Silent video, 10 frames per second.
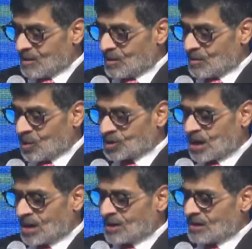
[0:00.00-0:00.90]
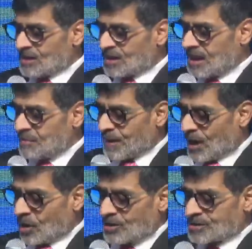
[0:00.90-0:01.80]
What are the key
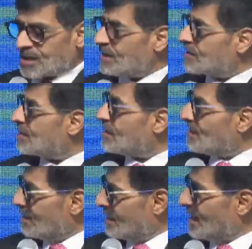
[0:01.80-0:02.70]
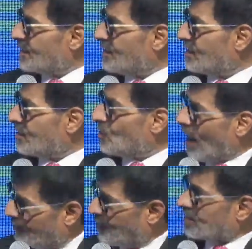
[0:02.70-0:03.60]
priorities that you have
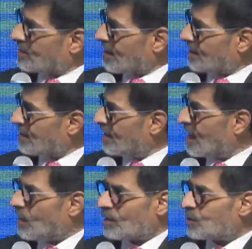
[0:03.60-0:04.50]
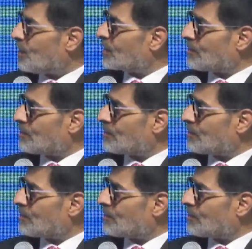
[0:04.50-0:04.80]
for this sector, and how are you and the Prime